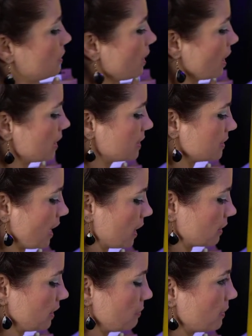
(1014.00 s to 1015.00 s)
not
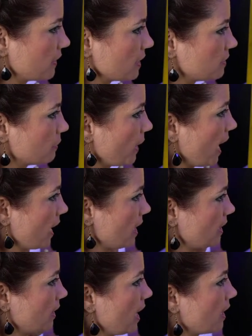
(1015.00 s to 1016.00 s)
exactly, but that's
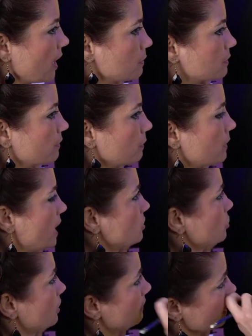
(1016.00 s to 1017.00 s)
okay. It, it comes from
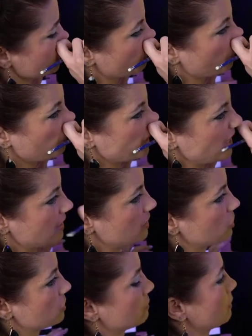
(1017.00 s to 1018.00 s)
nature, and that's what we need to
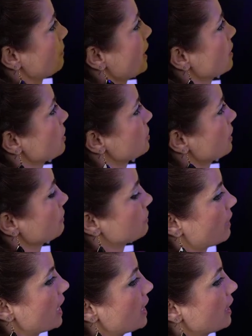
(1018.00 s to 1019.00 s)
just remind ourselves,
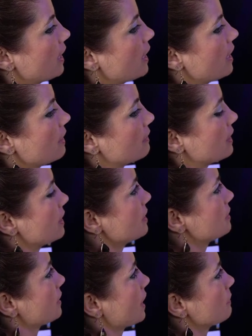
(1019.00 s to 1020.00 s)
right?
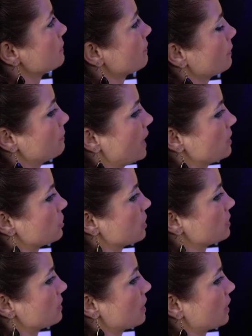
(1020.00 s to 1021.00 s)
This comes from nature.
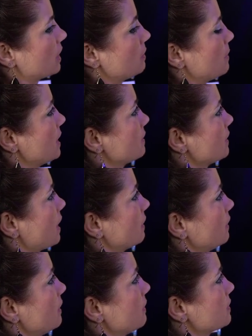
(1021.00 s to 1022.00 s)
It's not going to be
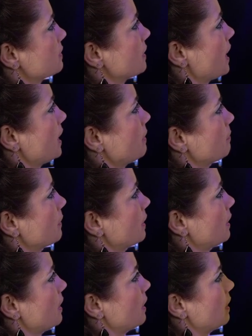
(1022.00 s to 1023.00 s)
exactly the same.
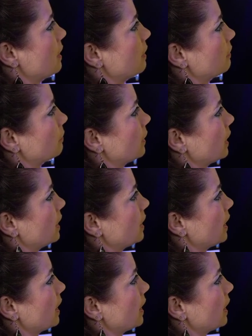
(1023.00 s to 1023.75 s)
We're going to